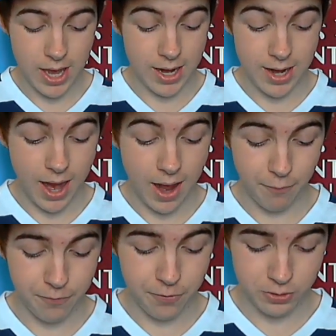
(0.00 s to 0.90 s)
And I have
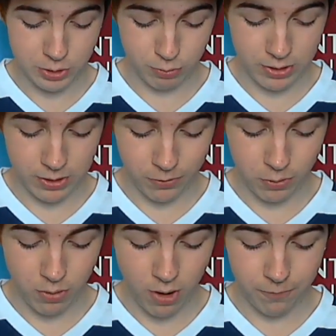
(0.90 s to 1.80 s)
a few, let's read a
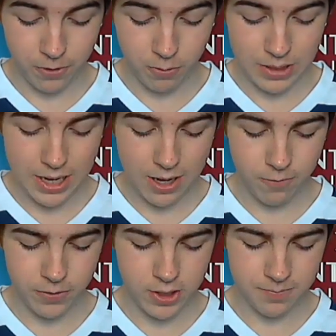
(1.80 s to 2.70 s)
few off here. We
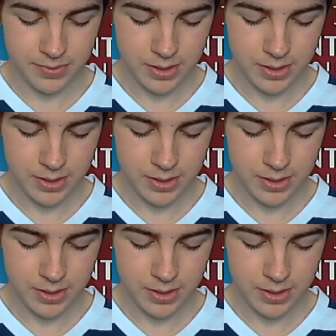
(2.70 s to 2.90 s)
have